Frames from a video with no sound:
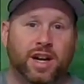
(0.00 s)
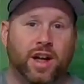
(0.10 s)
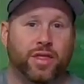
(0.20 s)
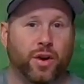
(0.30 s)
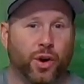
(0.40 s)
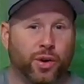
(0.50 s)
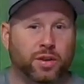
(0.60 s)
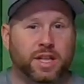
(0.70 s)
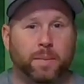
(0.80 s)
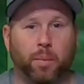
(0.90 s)
the
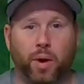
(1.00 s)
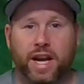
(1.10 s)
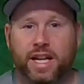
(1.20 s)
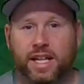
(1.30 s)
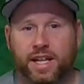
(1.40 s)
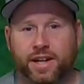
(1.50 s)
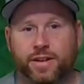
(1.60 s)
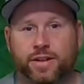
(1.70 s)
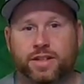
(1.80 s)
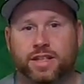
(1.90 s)
early Brady
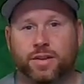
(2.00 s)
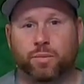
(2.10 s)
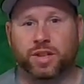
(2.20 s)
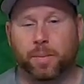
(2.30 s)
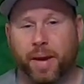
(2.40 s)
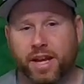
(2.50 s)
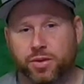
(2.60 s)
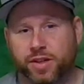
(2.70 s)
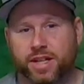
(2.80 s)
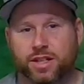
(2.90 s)
years with the
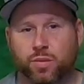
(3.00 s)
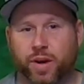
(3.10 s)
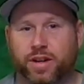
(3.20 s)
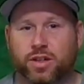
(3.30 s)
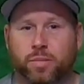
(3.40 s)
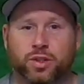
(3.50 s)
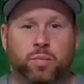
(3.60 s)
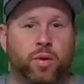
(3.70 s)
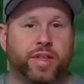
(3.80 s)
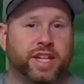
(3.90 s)
Patriots, where it's almost
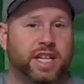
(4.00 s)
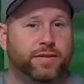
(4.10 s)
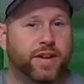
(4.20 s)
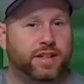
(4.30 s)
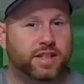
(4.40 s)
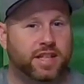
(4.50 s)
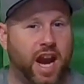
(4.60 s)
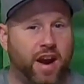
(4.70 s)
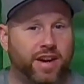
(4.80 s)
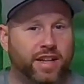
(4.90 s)
more the defense is
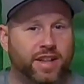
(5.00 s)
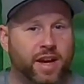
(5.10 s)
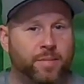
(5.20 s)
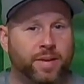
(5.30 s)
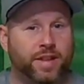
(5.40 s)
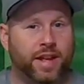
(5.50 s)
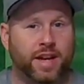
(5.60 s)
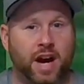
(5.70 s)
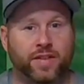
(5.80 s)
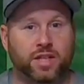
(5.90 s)
carrying them. And then
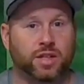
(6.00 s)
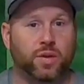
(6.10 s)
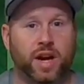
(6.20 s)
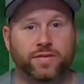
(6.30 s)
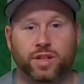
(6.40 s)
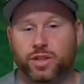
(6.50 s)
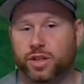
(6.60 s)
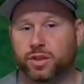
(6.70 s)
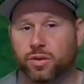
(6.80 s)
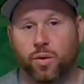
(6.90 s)
obviously you have such a
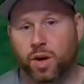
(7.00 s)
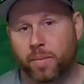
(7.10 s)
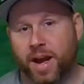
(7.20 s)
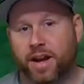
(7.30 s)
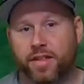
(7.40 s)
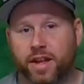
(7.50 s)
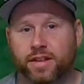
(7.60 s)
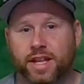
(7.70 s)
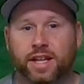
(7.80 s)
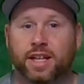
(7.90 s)
good quarterback that
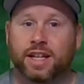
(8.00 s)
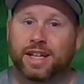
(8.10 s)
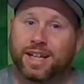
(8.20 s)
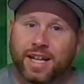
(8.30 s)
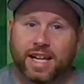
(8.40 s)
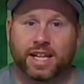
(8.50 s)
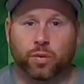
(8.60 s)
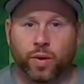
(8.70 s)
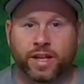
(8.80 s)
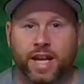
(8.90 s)
he can
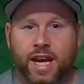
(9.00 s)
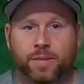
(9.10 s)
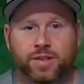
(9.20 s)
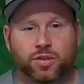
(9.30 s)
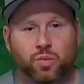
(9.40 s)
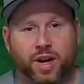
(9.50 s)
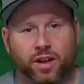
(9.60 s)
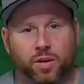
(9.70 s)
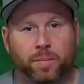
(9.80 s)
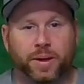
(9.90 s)
win games as
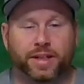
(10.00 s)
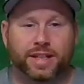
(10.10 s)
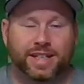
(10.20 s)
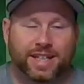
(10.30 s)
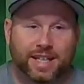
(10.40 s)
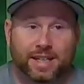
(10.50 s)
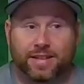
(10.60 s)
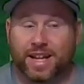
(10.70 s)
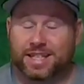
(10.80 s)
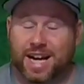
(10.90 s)
well. But
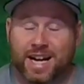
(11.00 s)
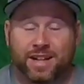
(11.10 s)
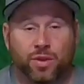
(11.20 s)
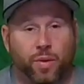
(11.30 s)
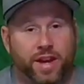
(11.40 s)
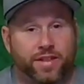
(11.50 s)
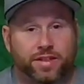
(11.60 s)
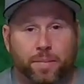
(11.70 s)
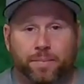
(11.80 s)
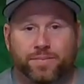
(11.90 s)
that's kind of the way that
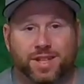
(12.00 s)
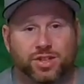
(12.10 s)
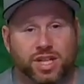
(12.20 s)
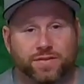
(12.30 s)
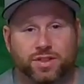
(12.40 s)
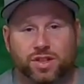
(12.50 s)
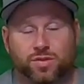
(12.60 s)
the Chiefs just